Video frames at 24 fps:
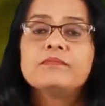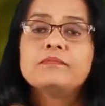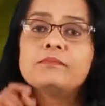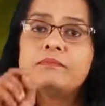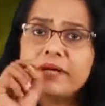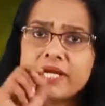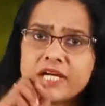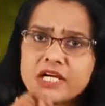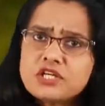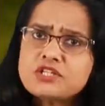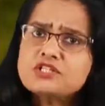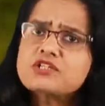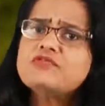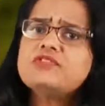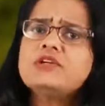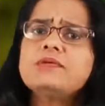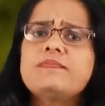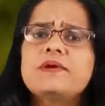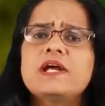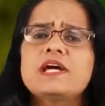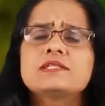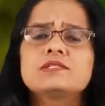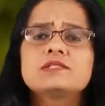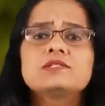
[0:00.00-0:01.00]
Because of the
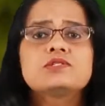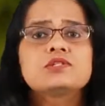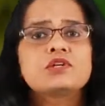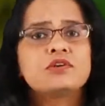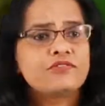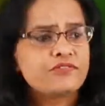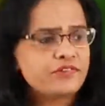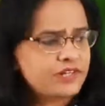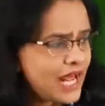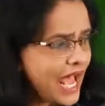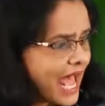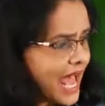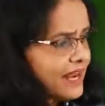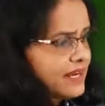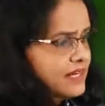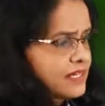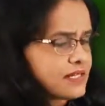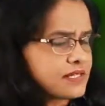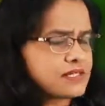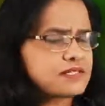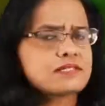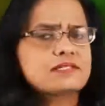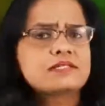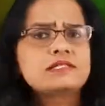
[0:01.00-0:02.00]
presence of
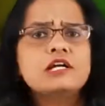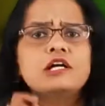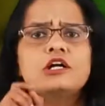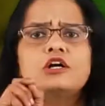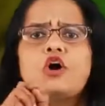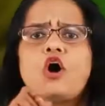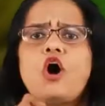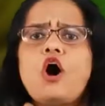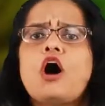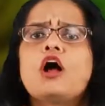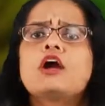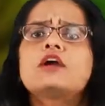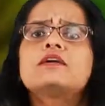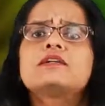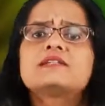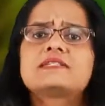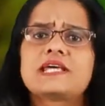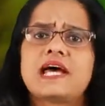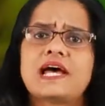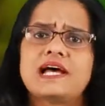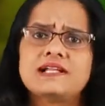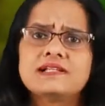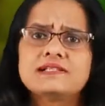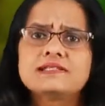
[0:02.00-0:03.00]
tannins, the cork
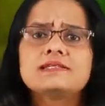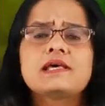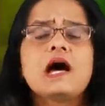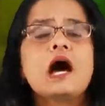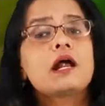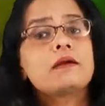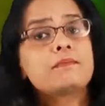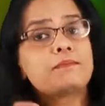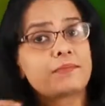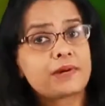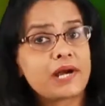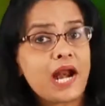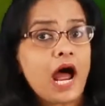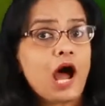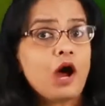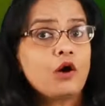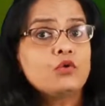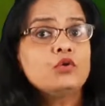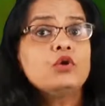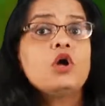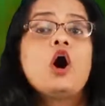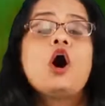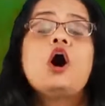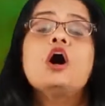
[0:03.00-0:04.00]
cells are
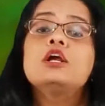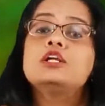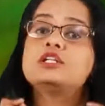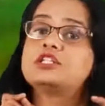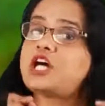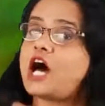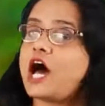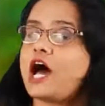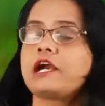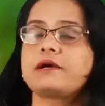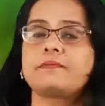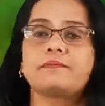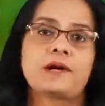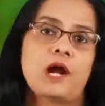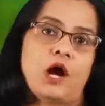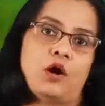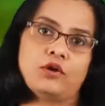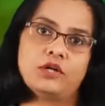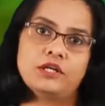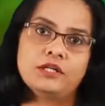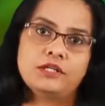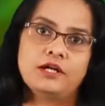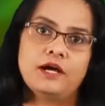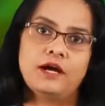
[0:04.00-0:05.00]
brown or dark
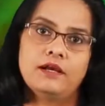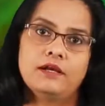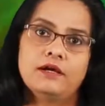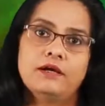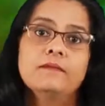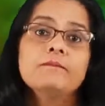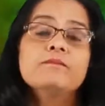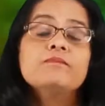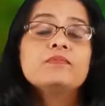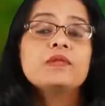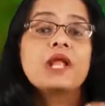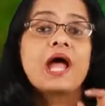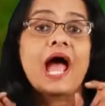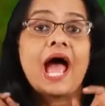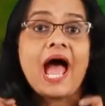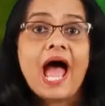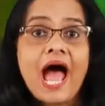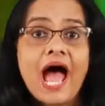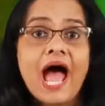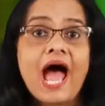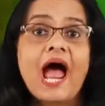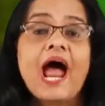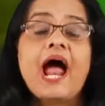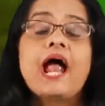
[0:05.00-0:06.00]
brown in color.
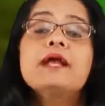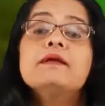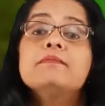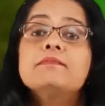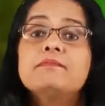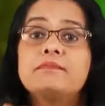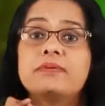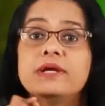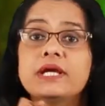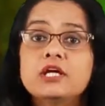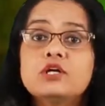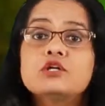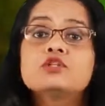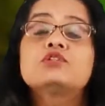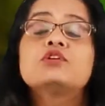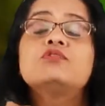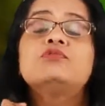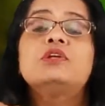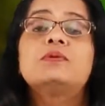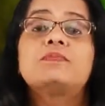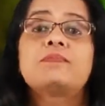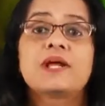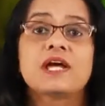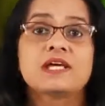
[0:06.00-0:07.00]
And because of
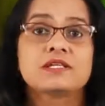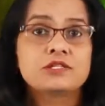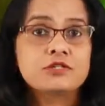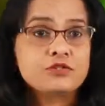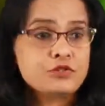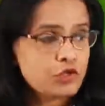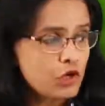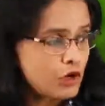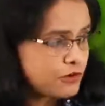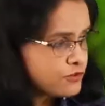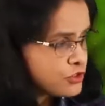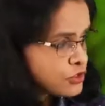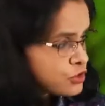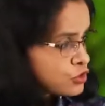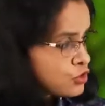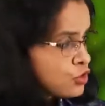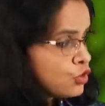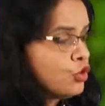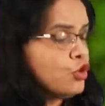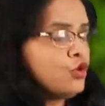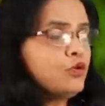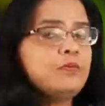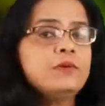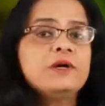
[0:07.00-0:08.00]
the presence of
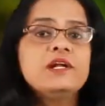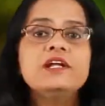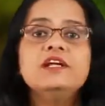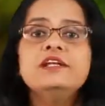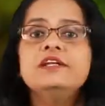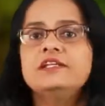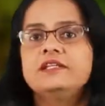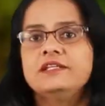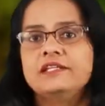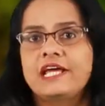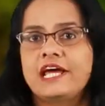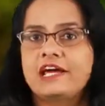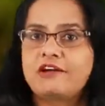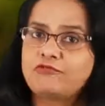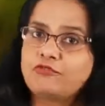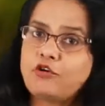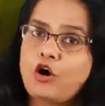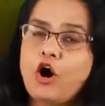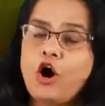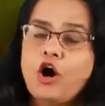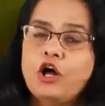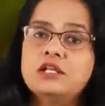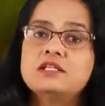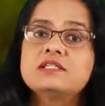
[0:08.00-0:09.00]
suberin in their
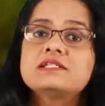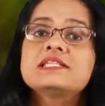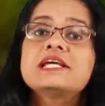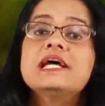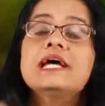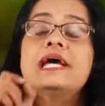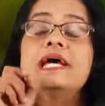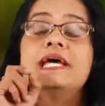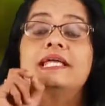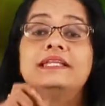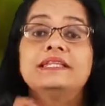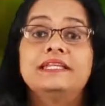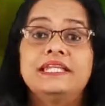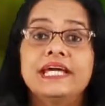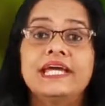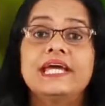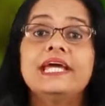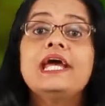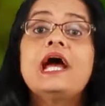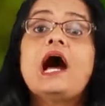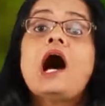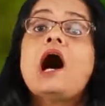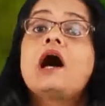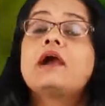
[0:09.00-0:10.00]
walls,
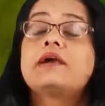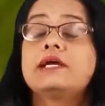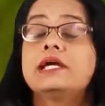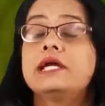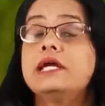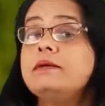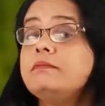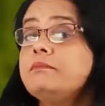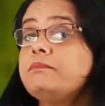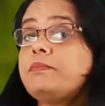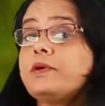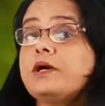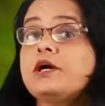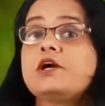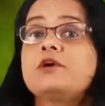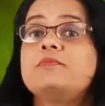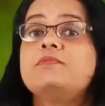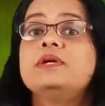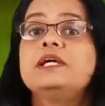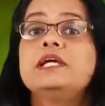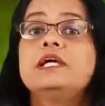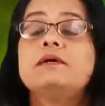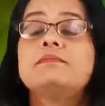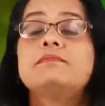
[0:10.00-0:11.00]
they are
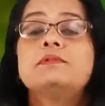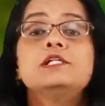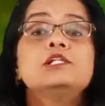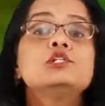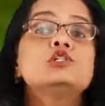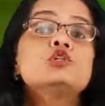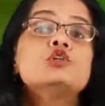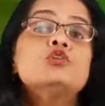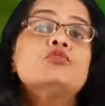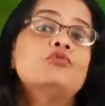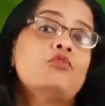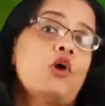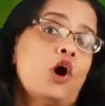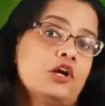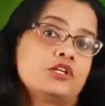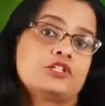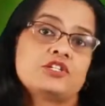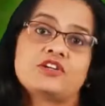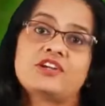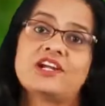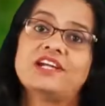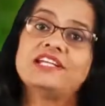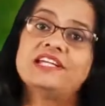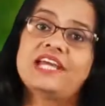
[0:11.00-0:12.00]
impermeable to
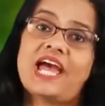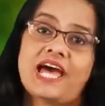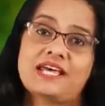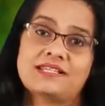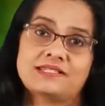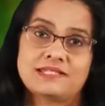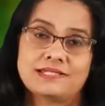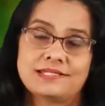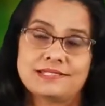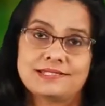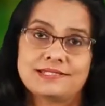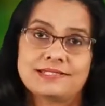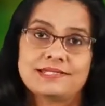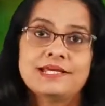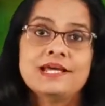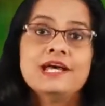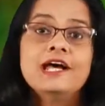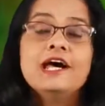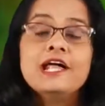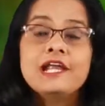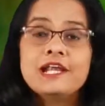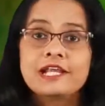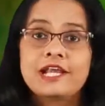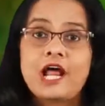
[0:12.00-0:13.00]
water and gases.
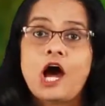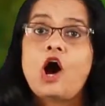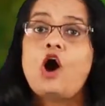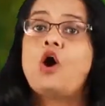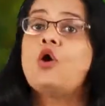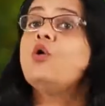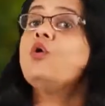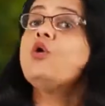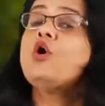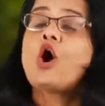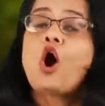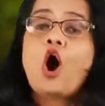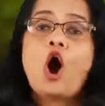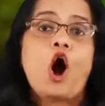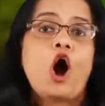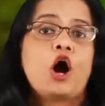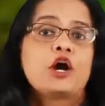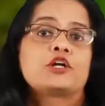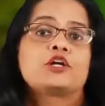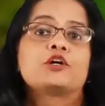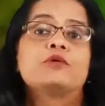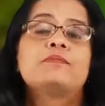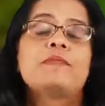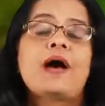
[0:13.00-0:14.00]
Now,
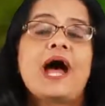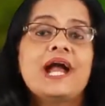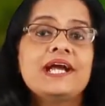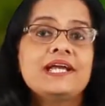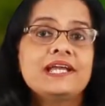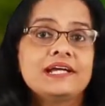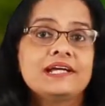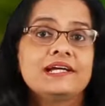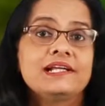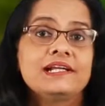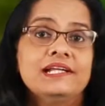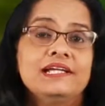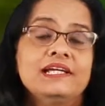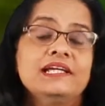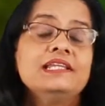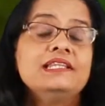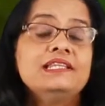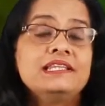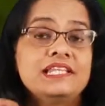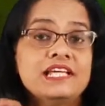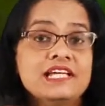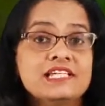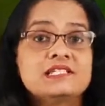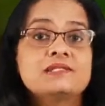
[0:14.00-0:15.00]
automatically,
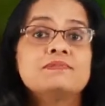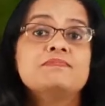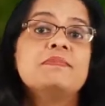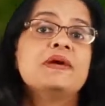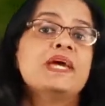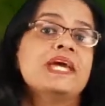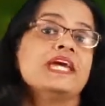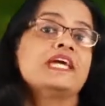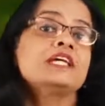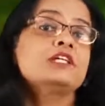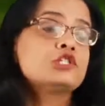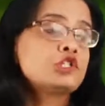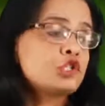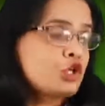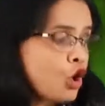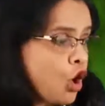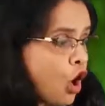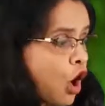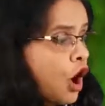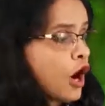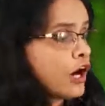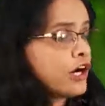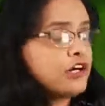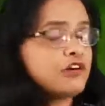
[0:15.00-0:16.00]
this makes
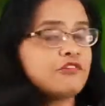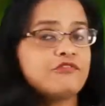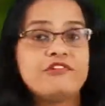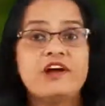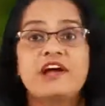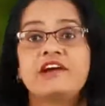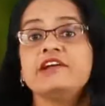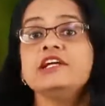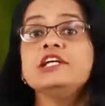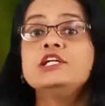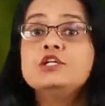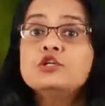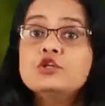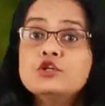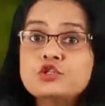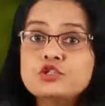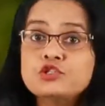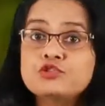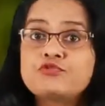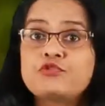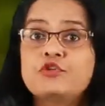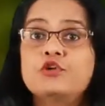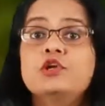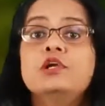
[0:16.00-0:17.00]
cork very
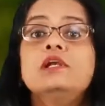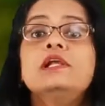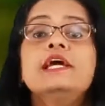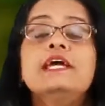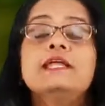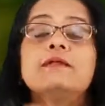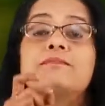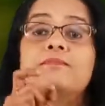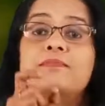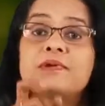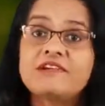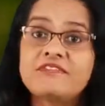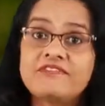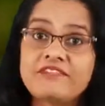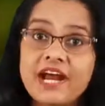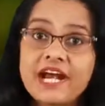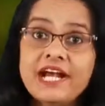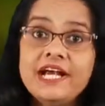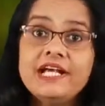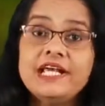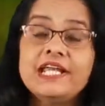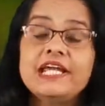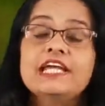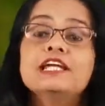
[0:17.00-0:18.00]
useful in
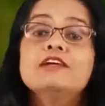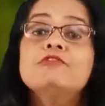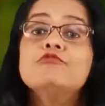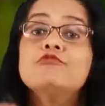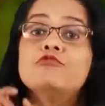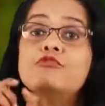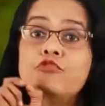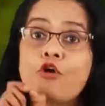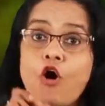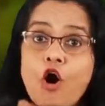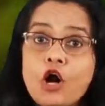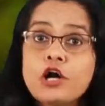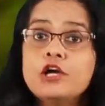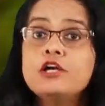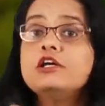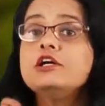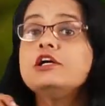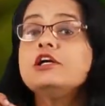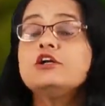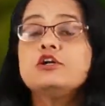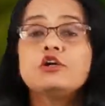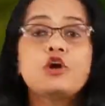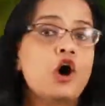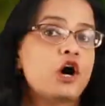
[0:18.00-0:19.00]
preventing
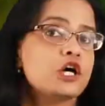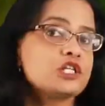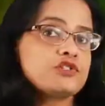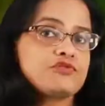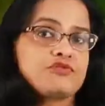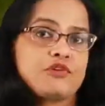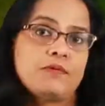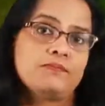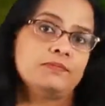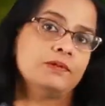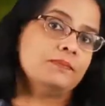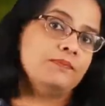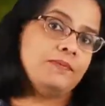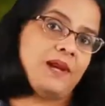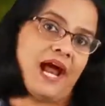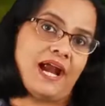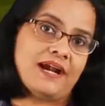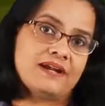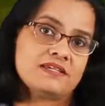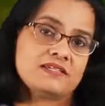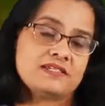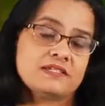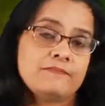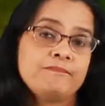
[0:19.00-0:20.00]
water loss from the
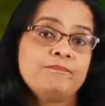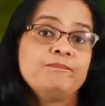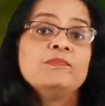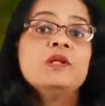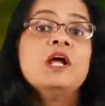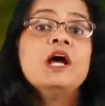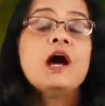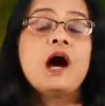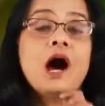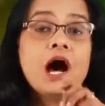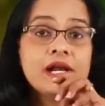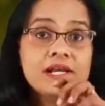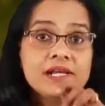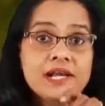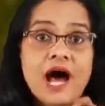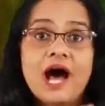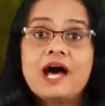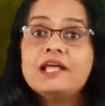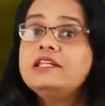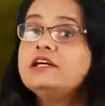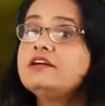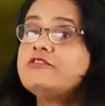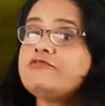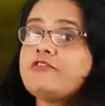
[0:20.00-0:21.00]
plants.
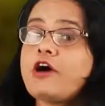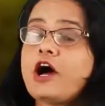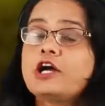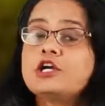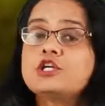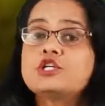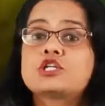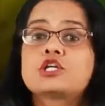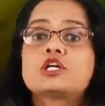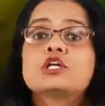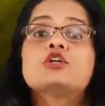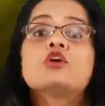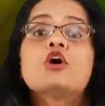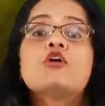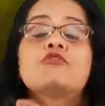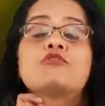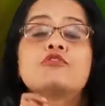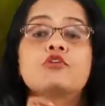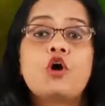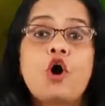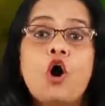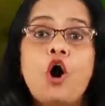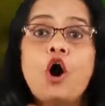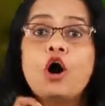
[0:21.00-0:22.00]
Another function
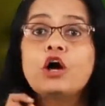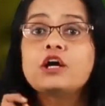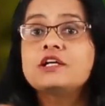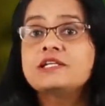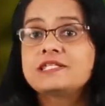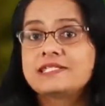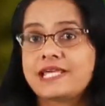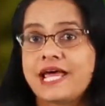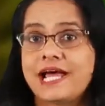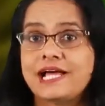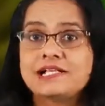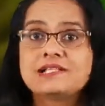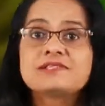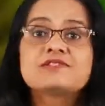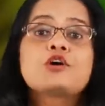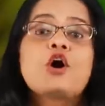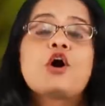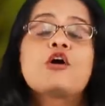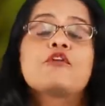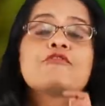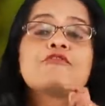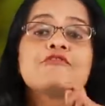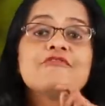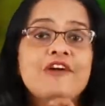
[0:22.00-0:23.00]
of cork cells
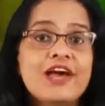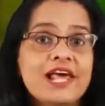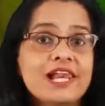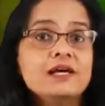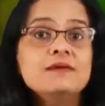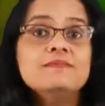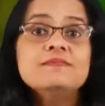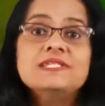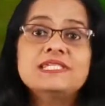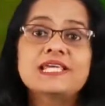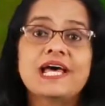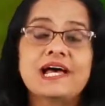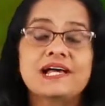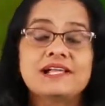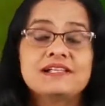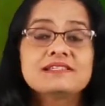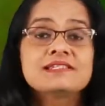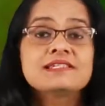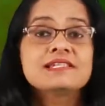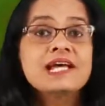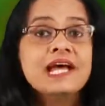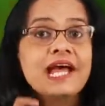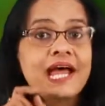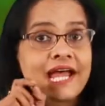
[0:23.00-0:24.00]
or phellem
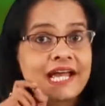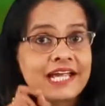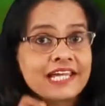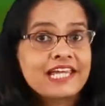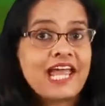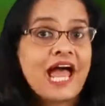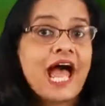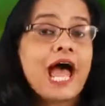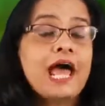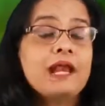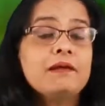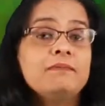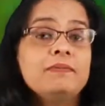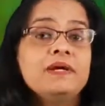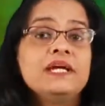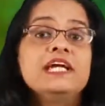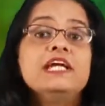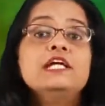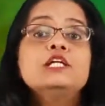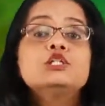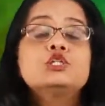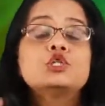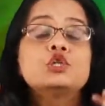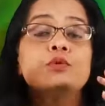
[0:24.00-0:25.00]
cells can
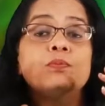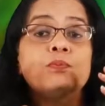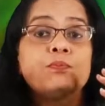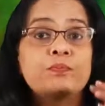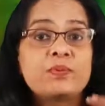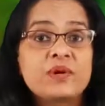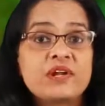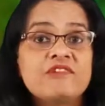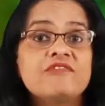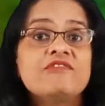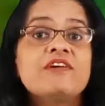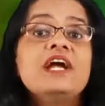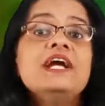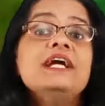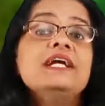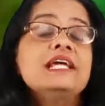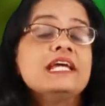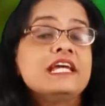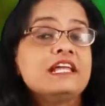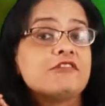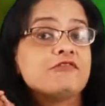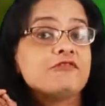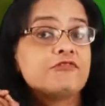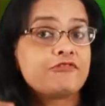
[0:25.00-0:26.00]
be to prevent
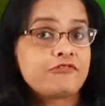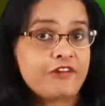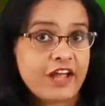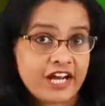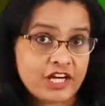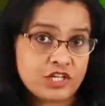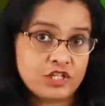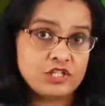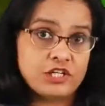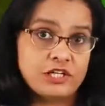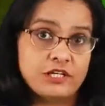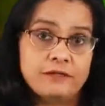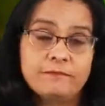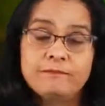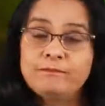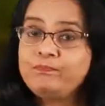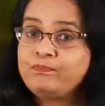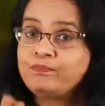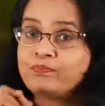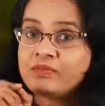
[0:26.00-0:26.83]
infection.